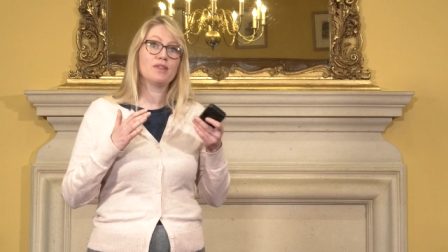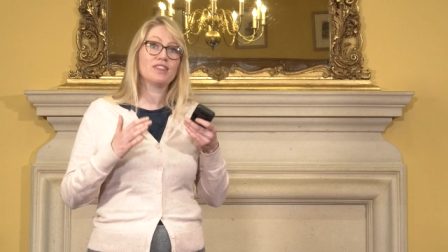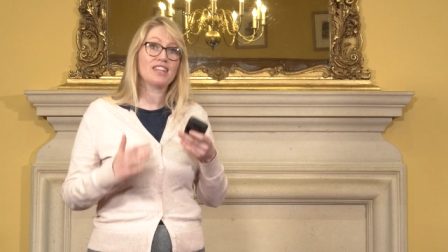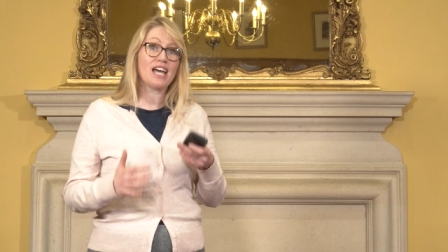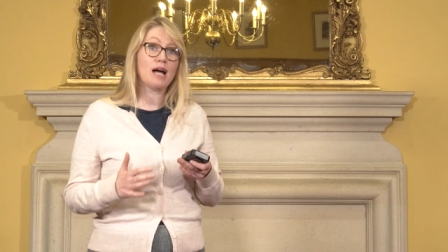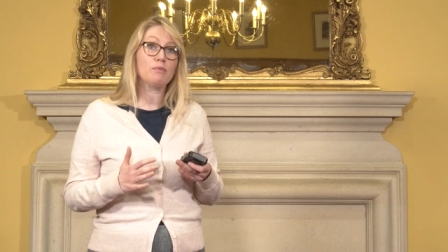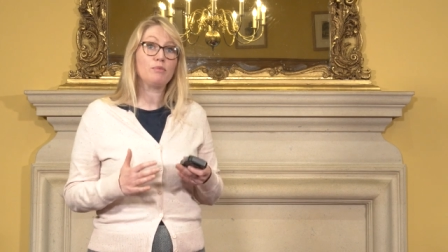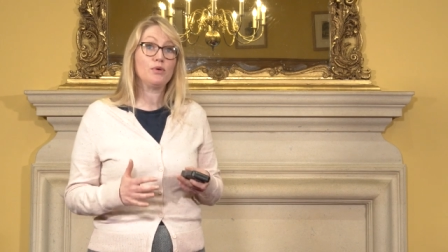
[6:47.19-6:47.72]

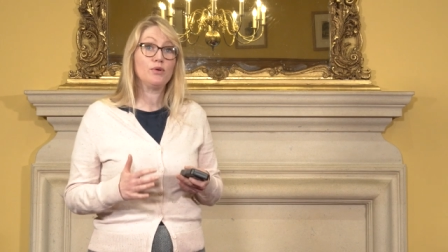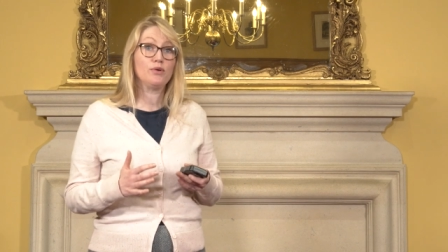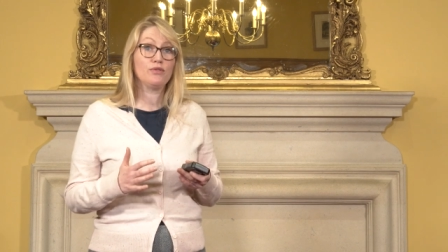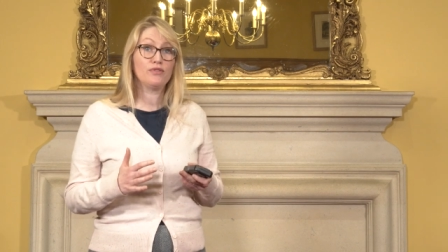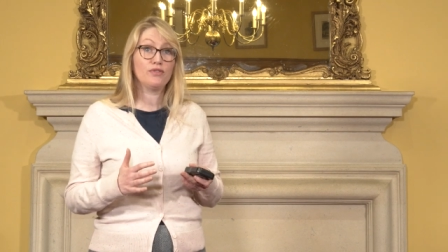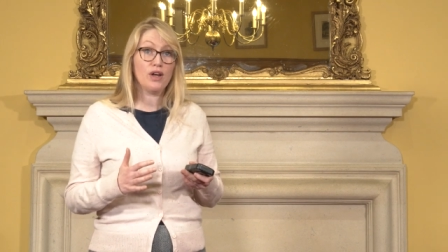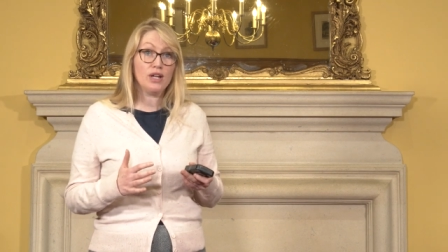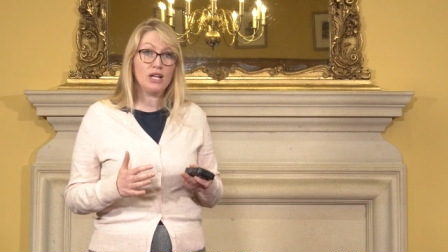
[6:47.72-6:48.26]
That
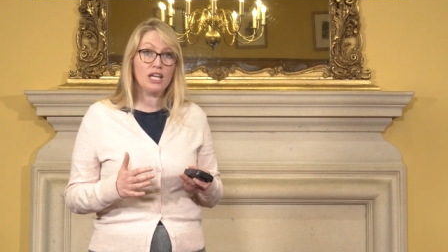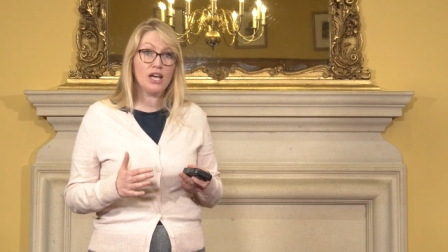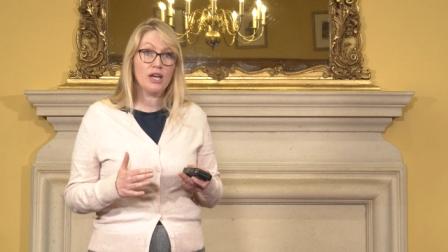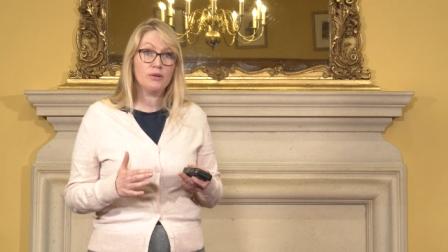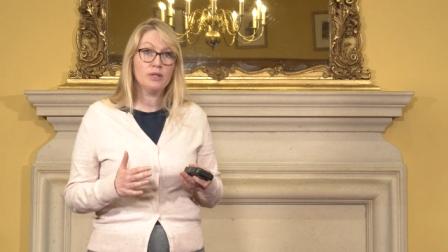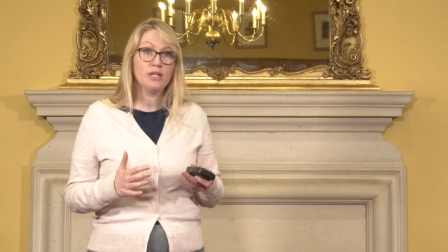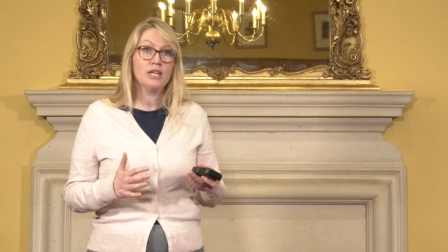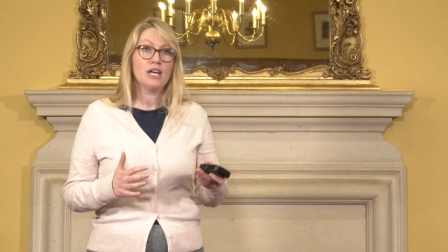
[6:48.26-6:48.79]
portfolio
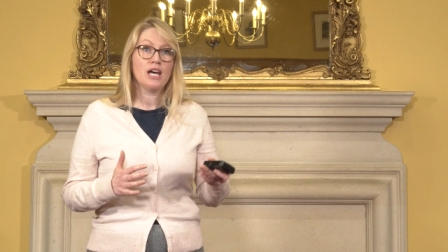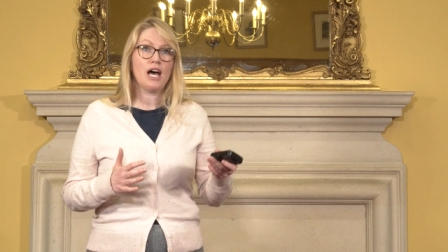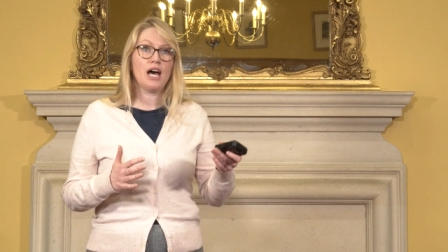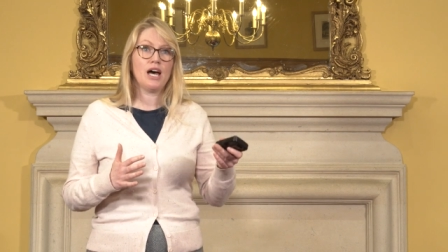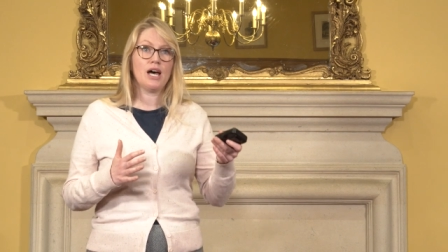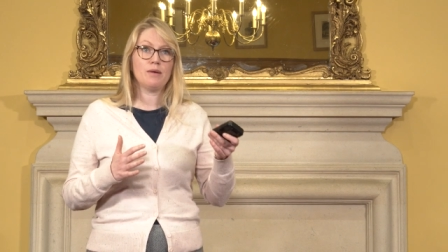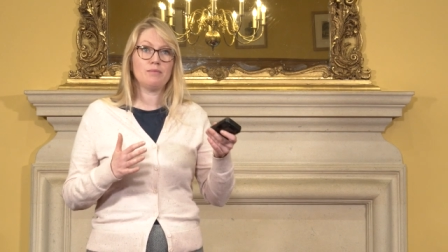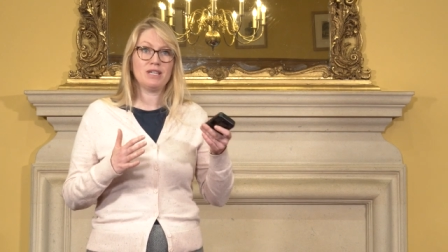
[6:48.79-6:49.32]

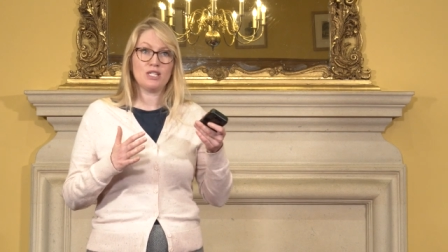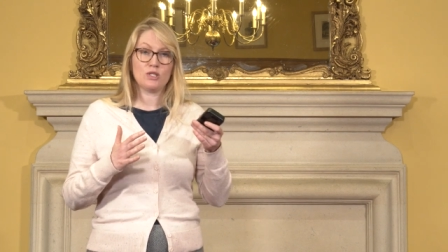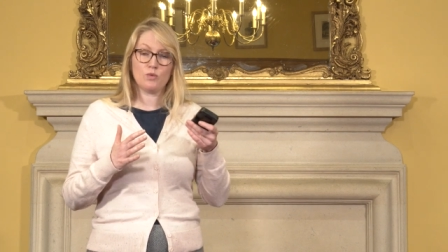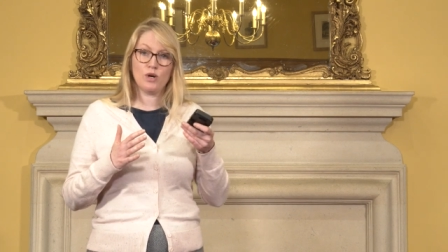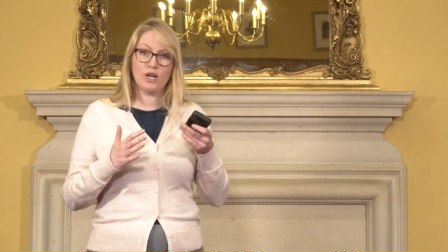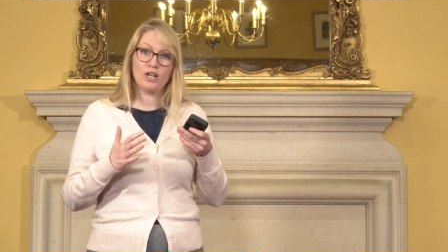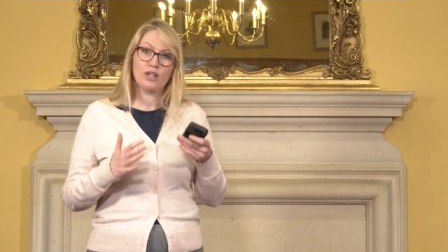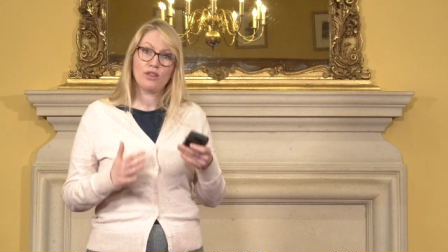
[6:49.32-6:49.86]
is
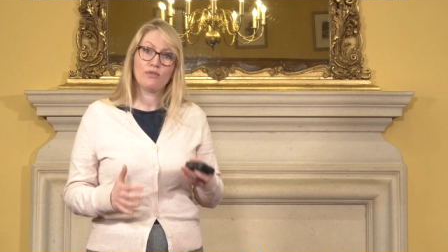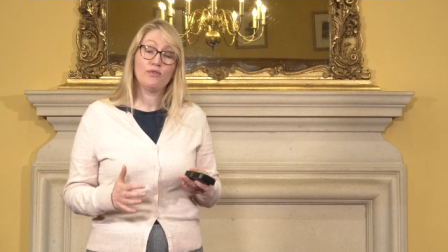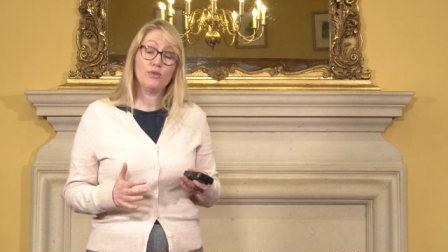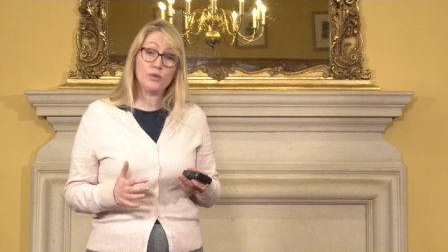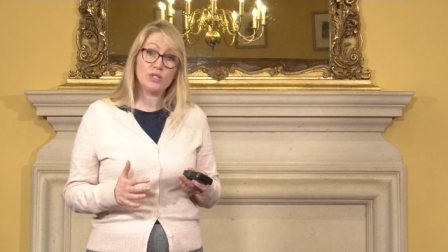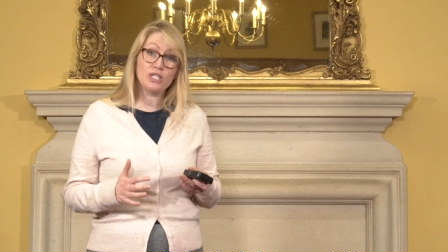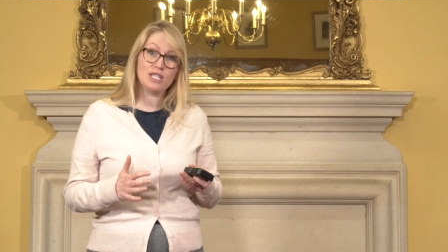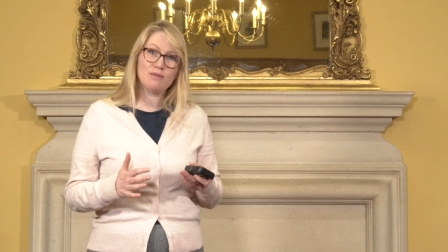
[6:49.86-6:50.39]
worth
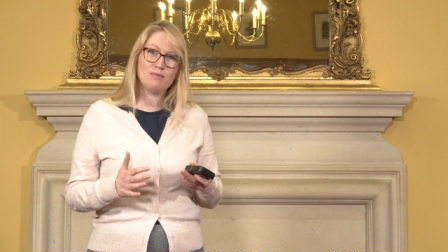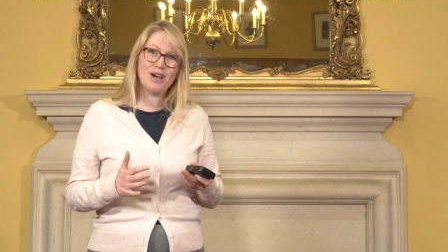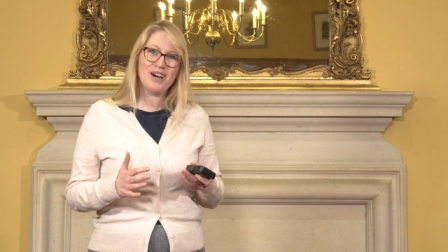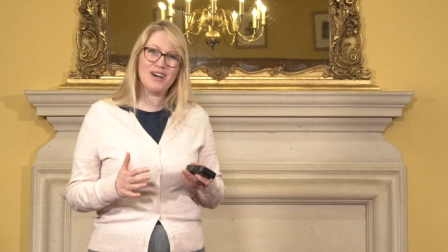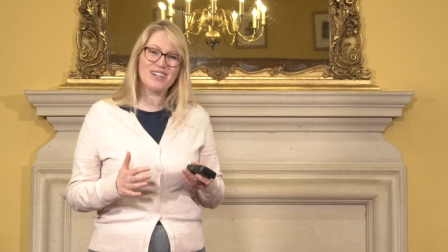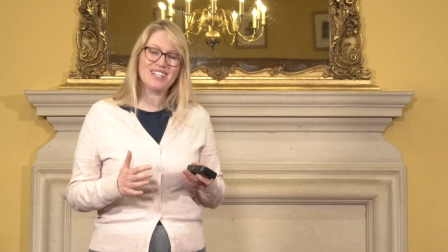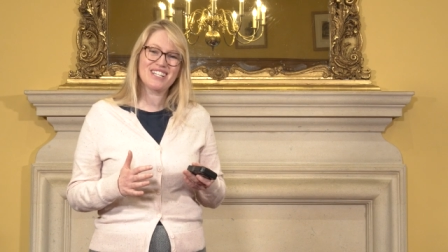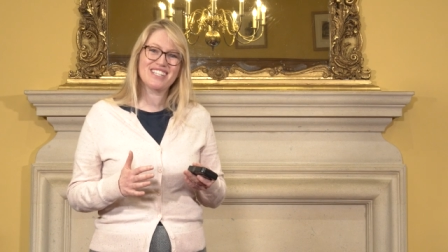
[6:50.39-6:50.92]
40
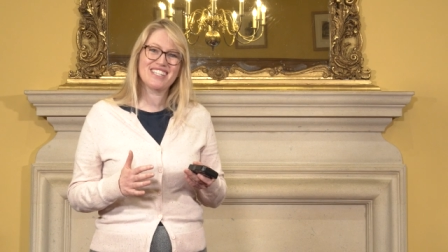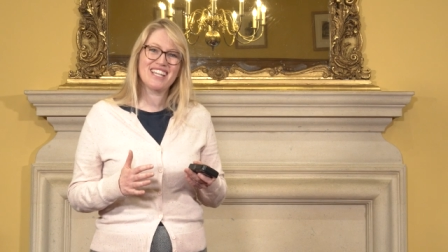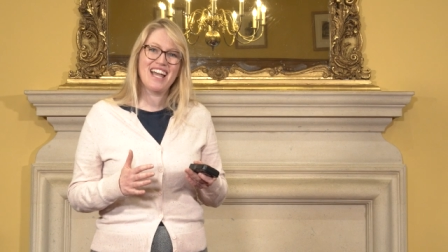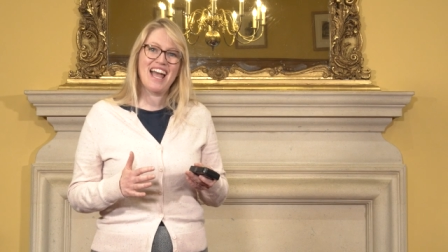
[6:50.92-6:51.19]
marks,